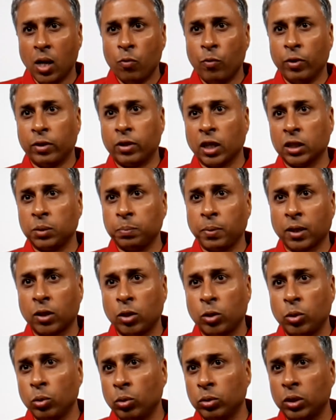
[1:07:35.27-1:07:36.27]
with
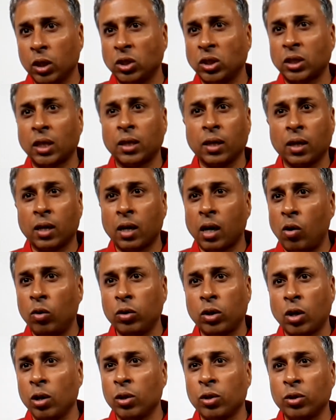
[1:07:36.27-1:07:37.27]
respect to the shutter
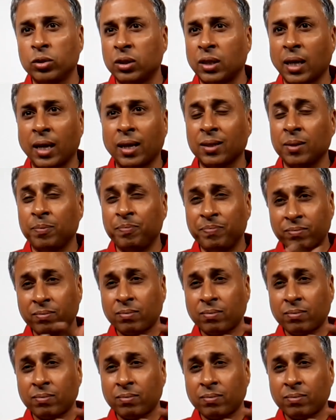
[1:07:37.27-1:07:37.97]
count, all those things.